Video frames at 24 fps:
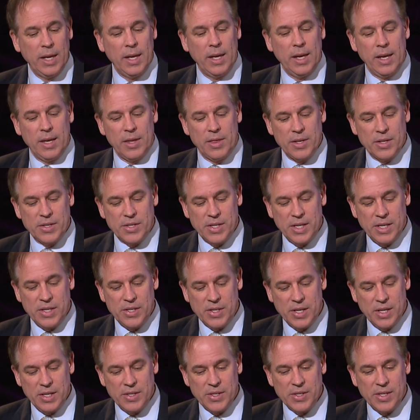Right. The
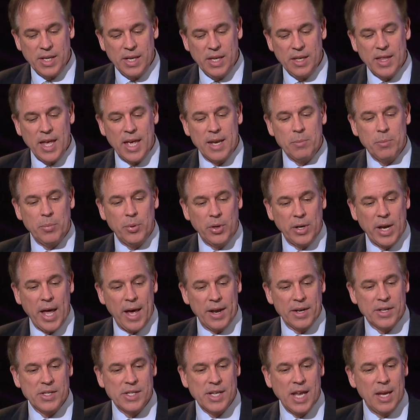CCC then put
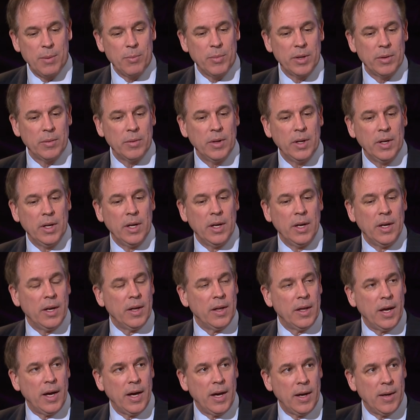out a statement
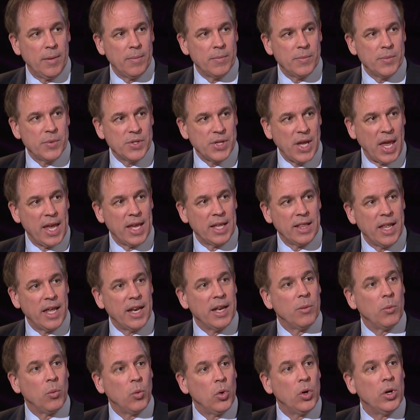um, saying
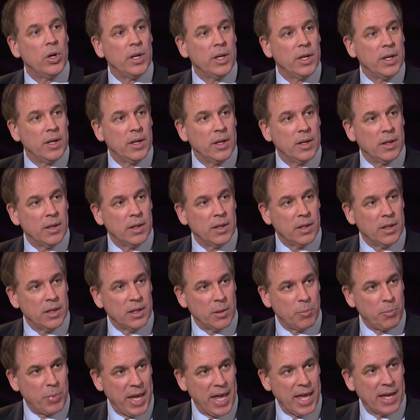that it would,
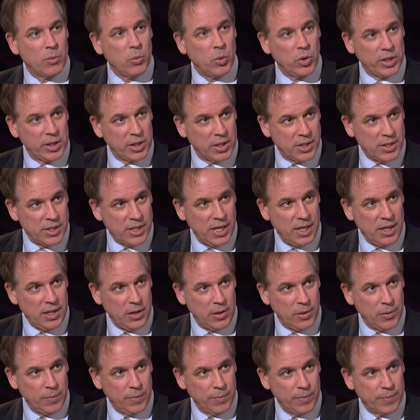the ban would
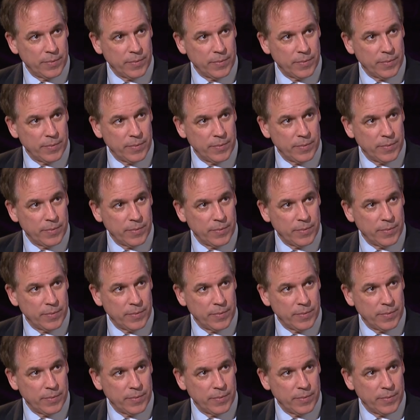continue,